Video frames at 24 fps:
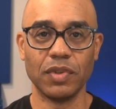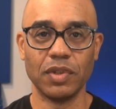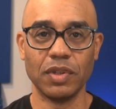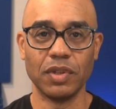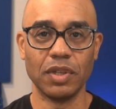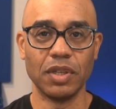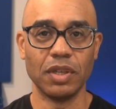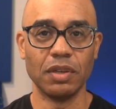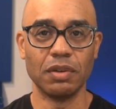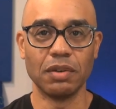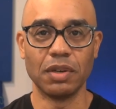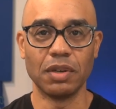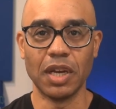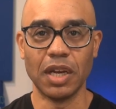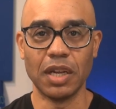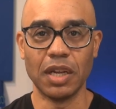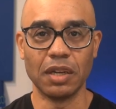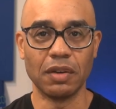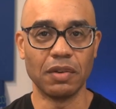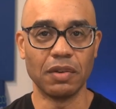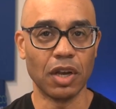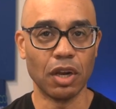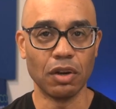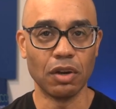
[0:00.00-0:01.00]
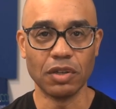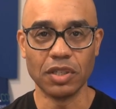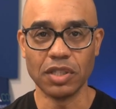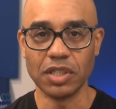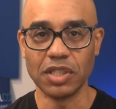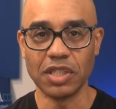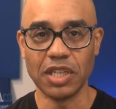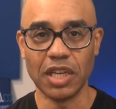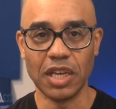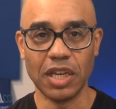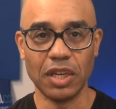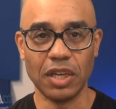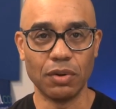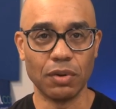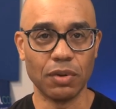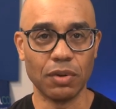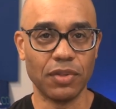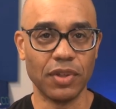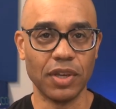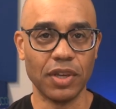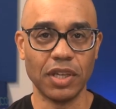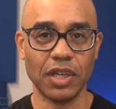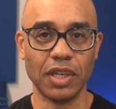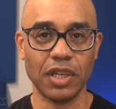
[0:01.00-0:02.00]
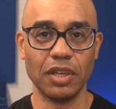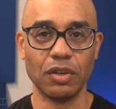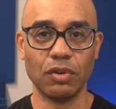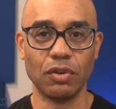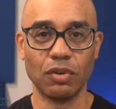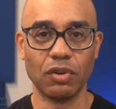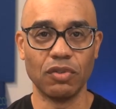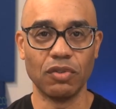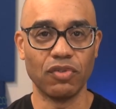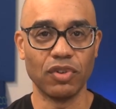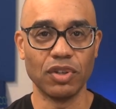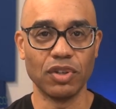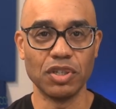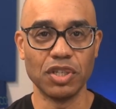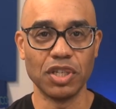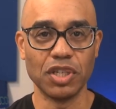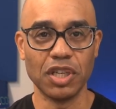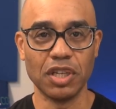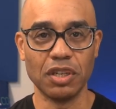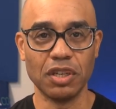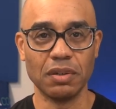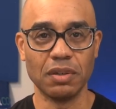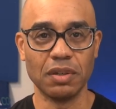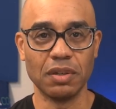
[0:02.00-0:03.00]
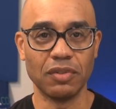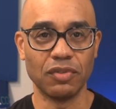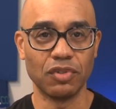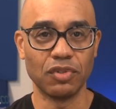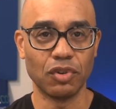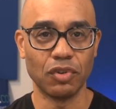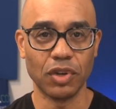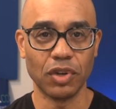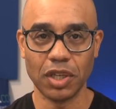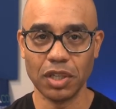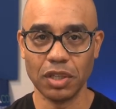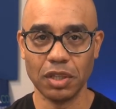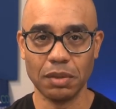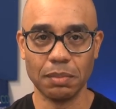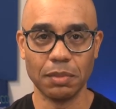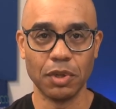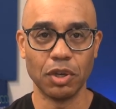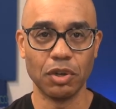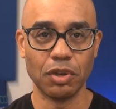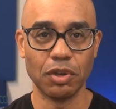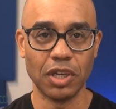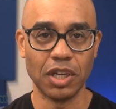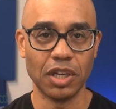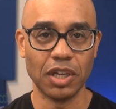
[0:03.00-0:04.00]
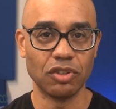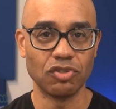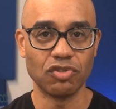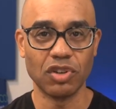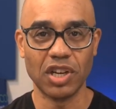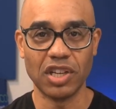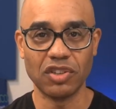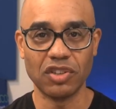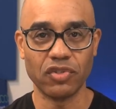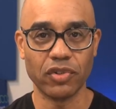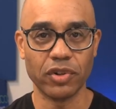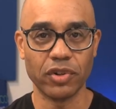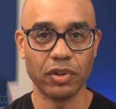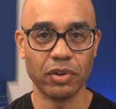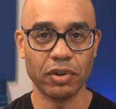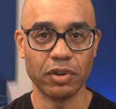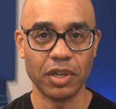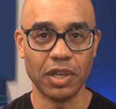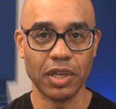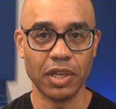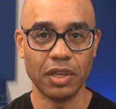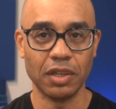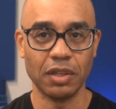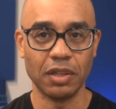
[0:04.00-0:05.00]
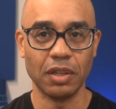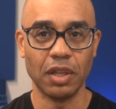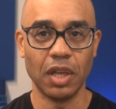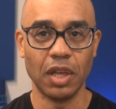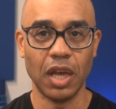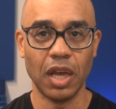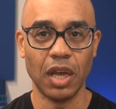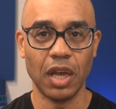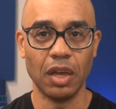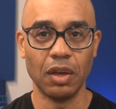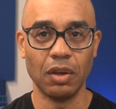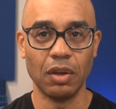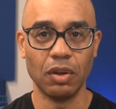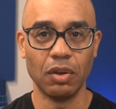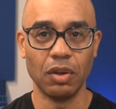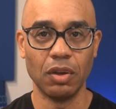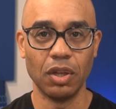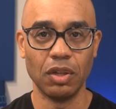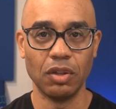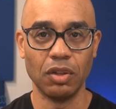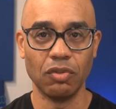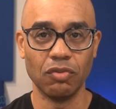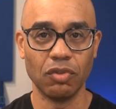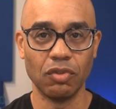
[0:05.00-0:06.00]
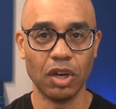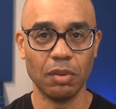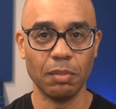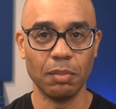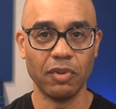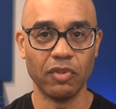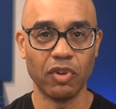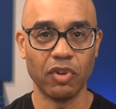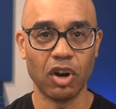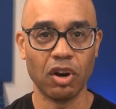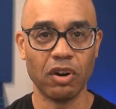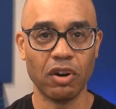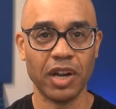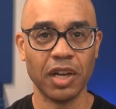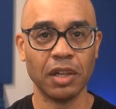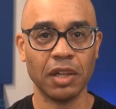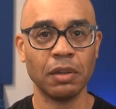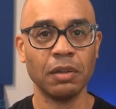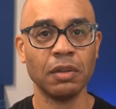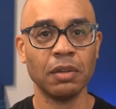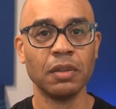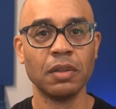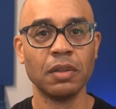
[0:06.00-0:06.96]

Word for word: you know kind of current state or thinking or frontier of curriculum learning and transfer learning uh, in the realm of RL?